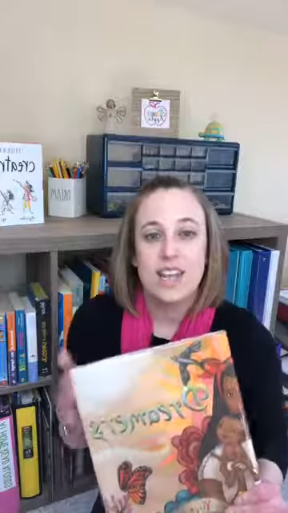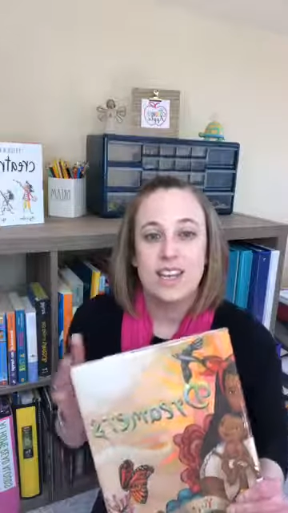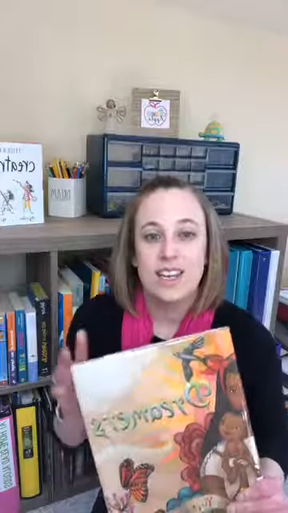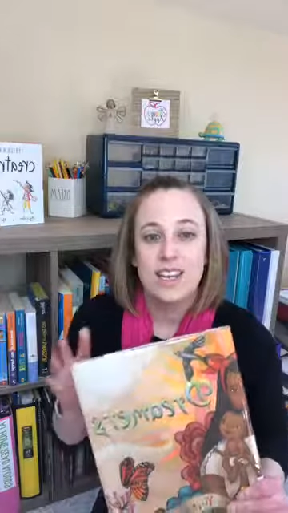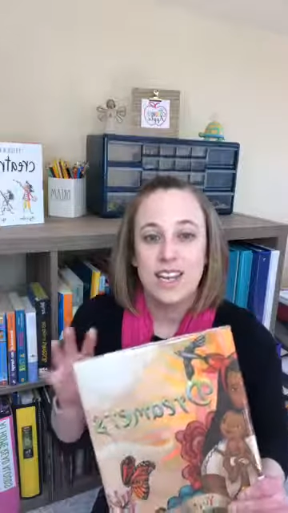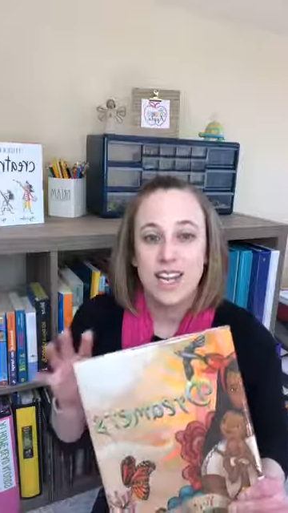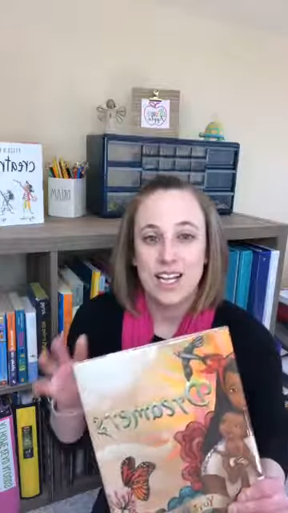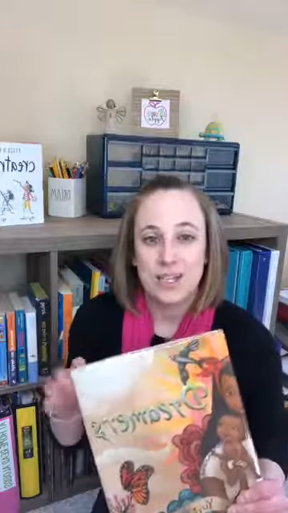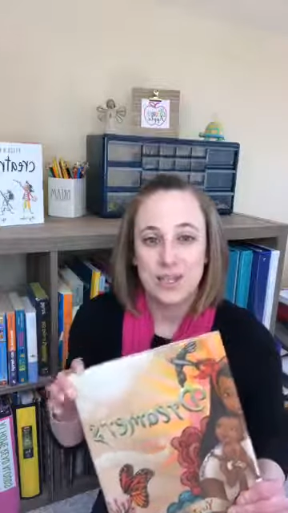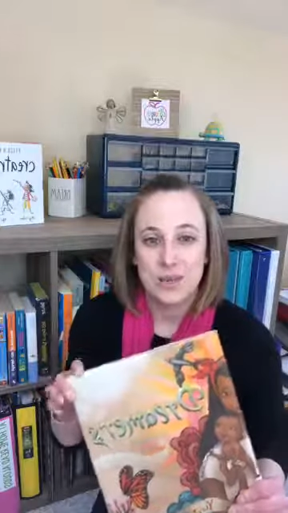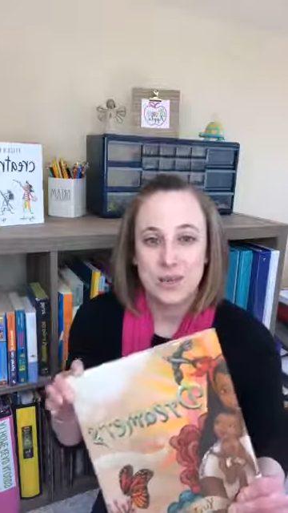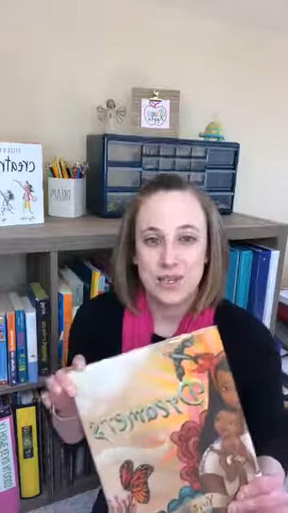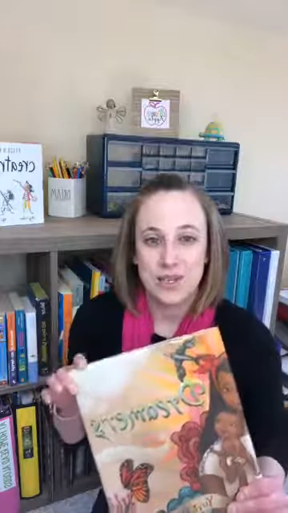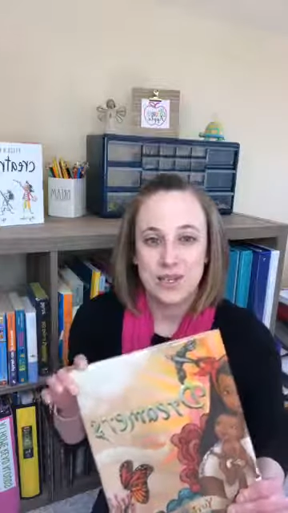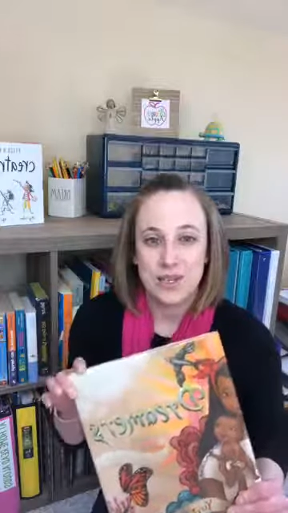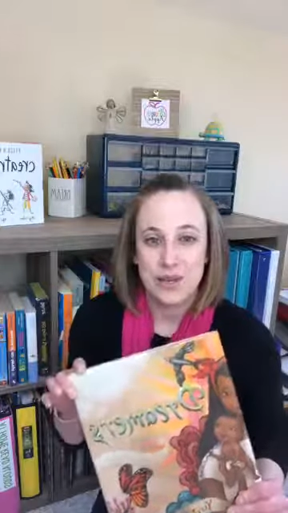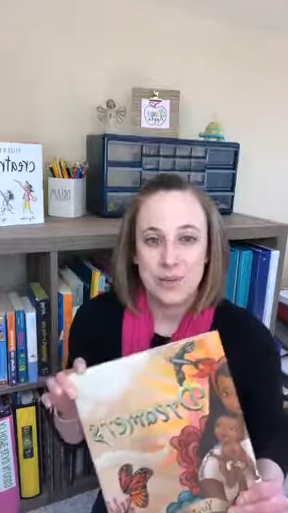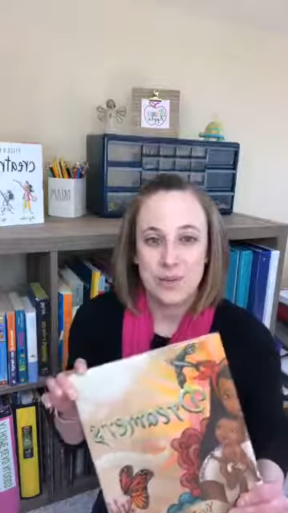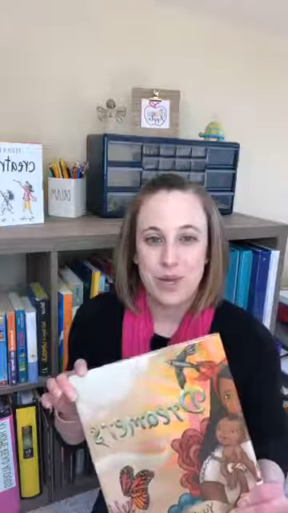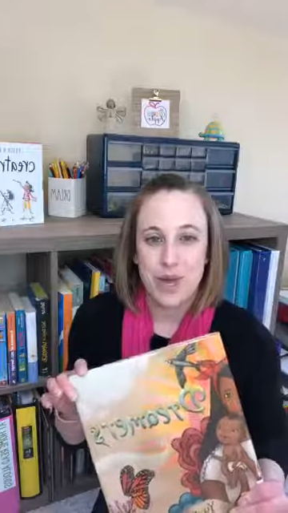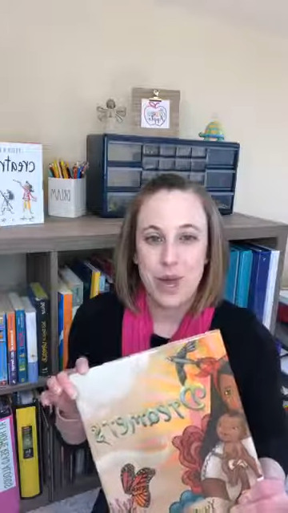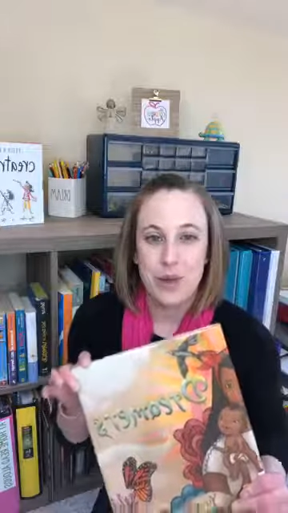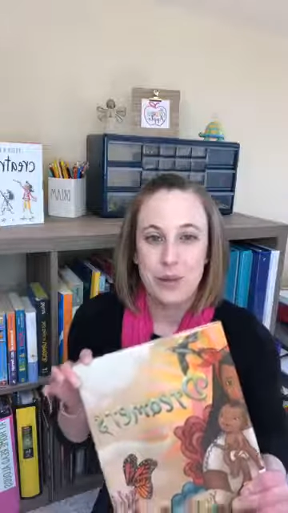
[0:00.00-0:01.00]
Next week's
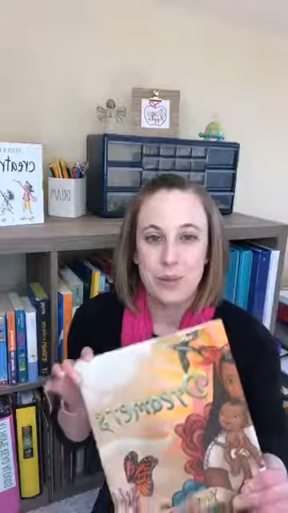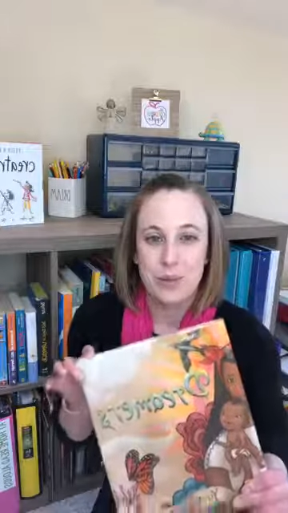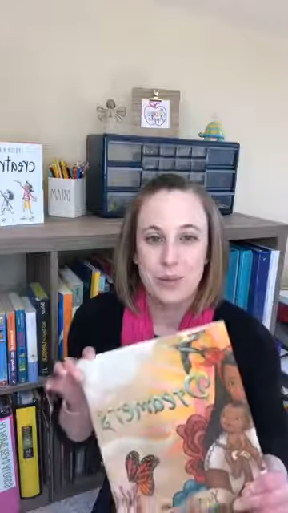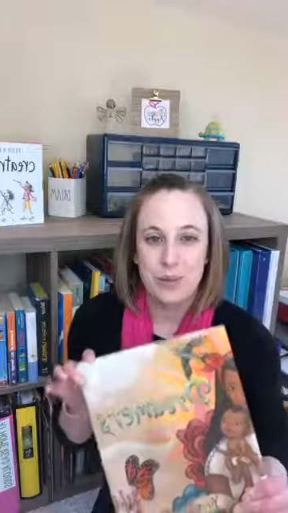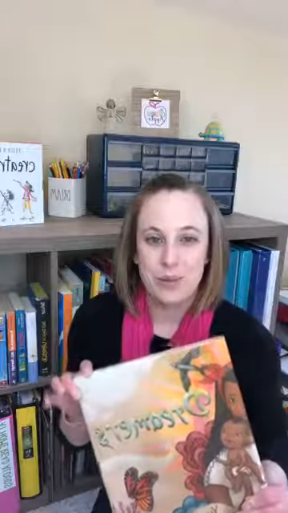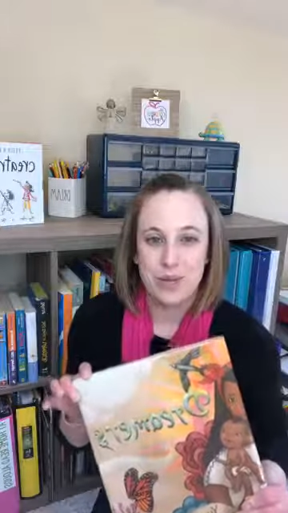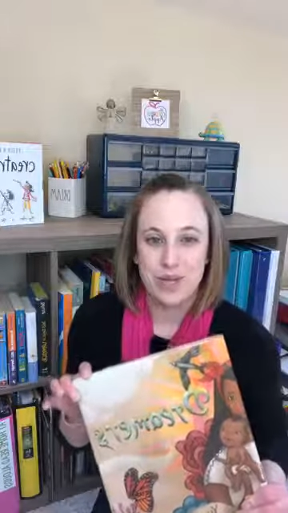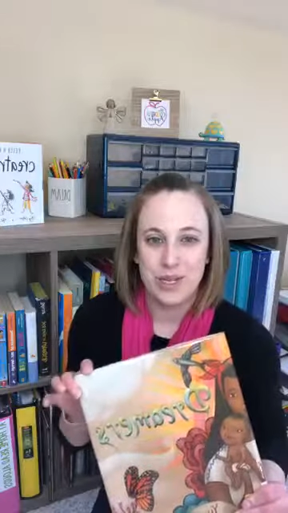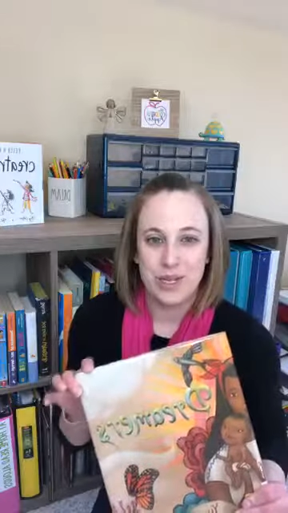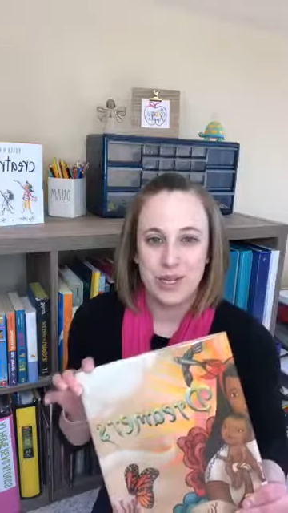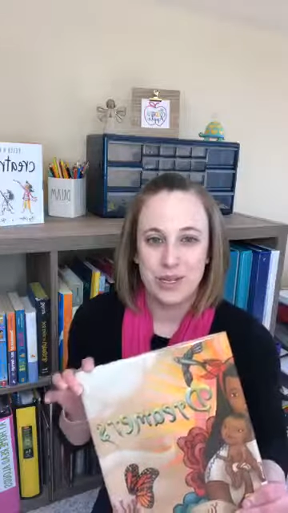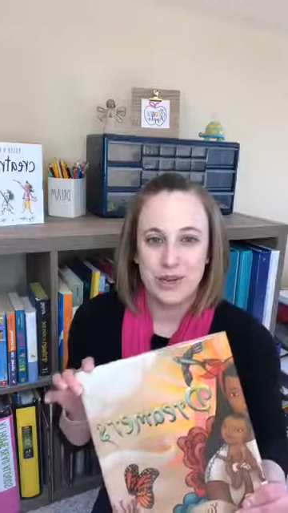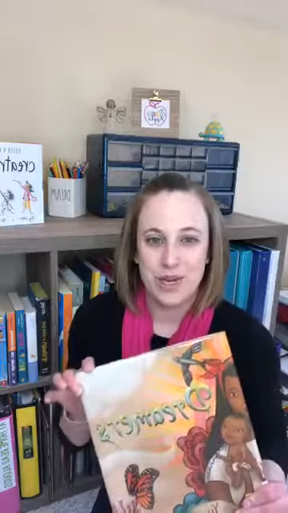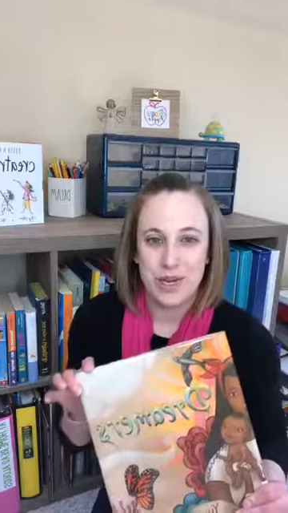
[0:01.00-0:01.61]
gonna be a really